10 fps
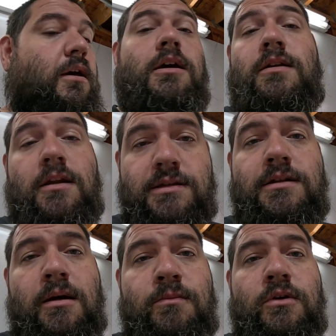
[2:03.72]
It does
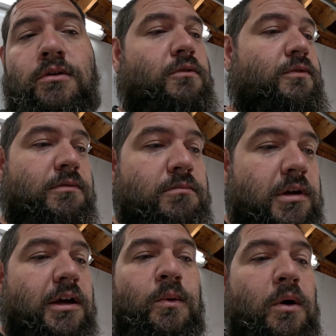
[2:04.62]
not move.
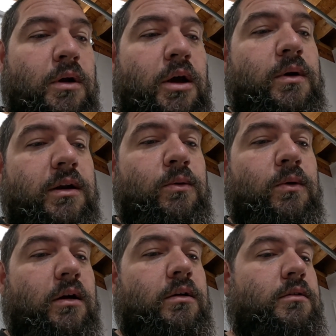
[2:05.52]
It won't go
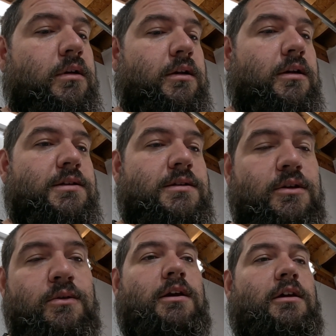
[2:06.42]
anywhere. It doesn't
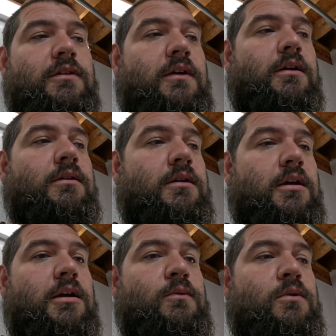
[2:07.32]
do anything.
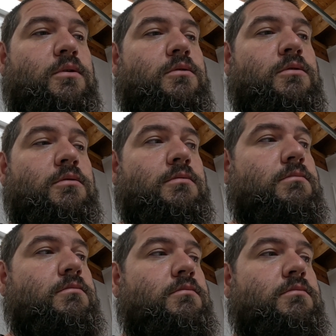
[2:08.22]
It will
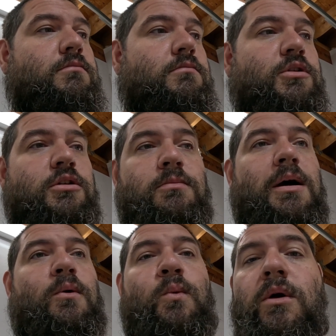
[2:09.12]
do
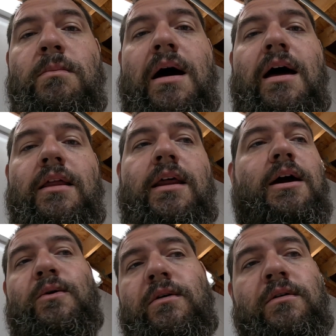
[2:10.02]
about 1 mile an
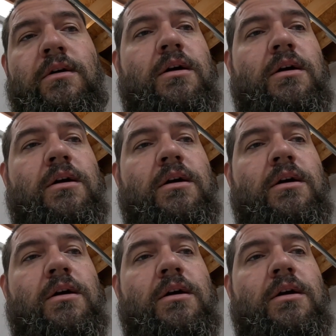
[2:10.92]
hour.